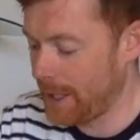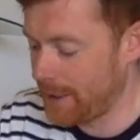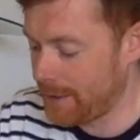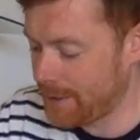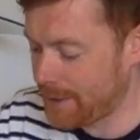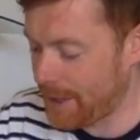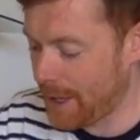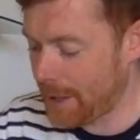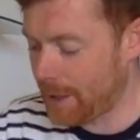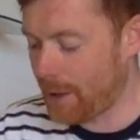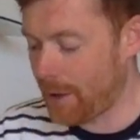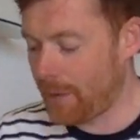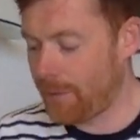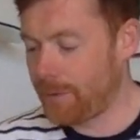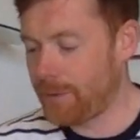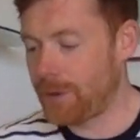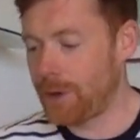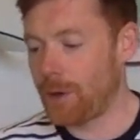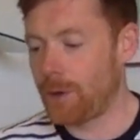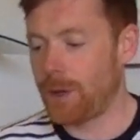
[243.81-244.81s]
instead of
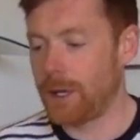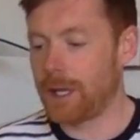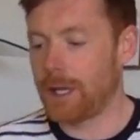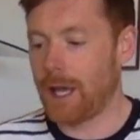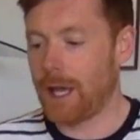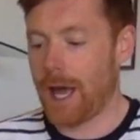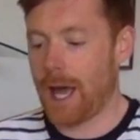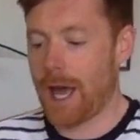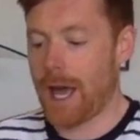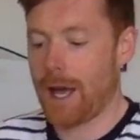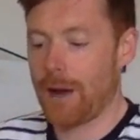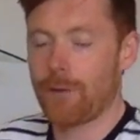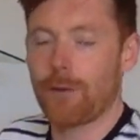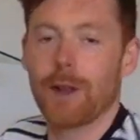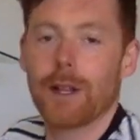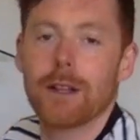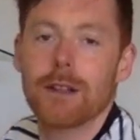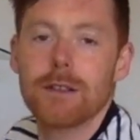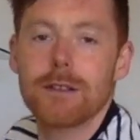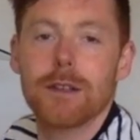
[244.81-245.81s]
doing
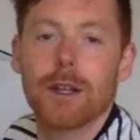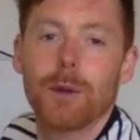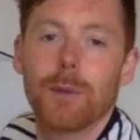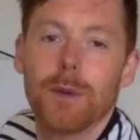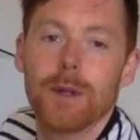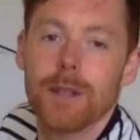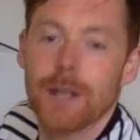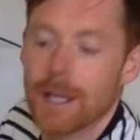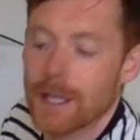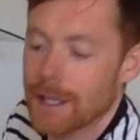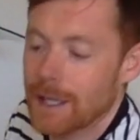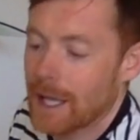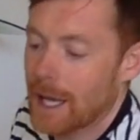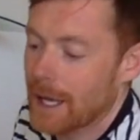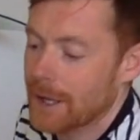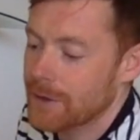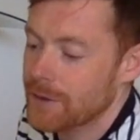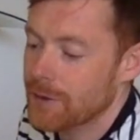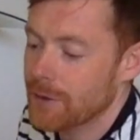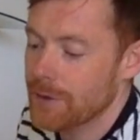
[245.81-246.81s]
riddles like we did
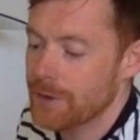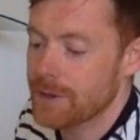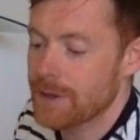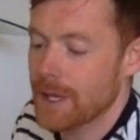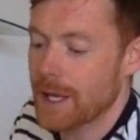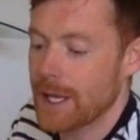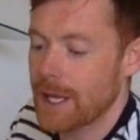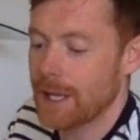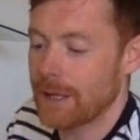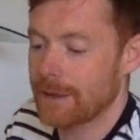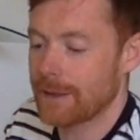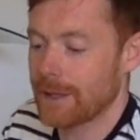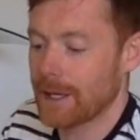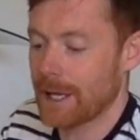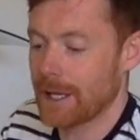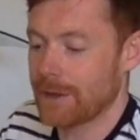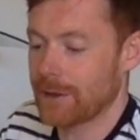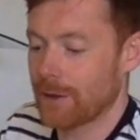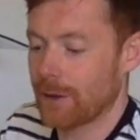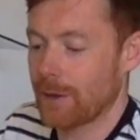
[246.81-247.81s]
last Thursday, today
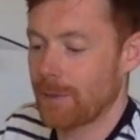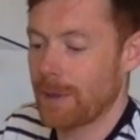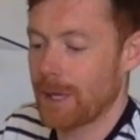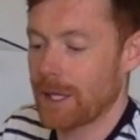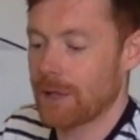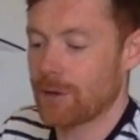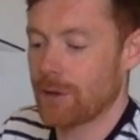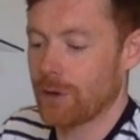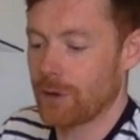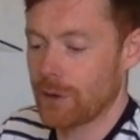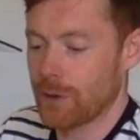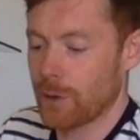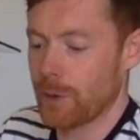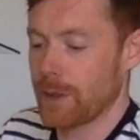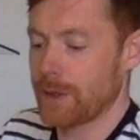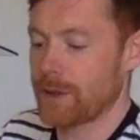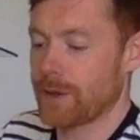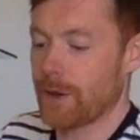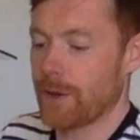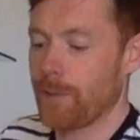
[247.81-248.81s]
it's going to be a tongue
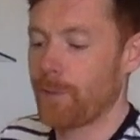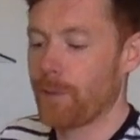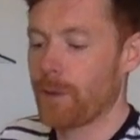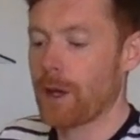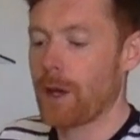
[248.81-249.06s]
twister.